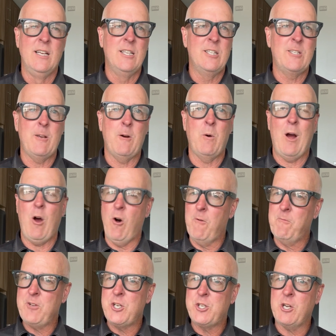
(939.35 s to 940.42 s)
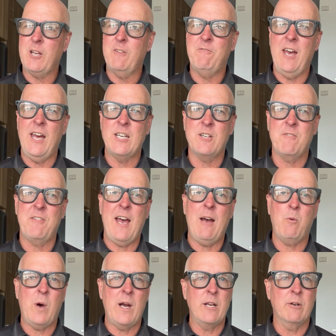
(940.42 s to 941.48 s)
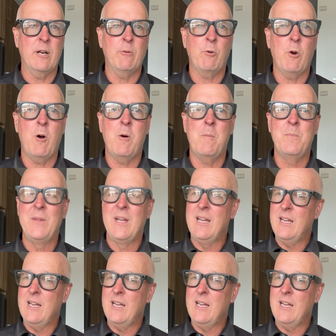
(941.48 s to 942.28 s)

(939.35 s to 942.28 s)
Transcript: So hopefully you took advantage of that while you're in Rome.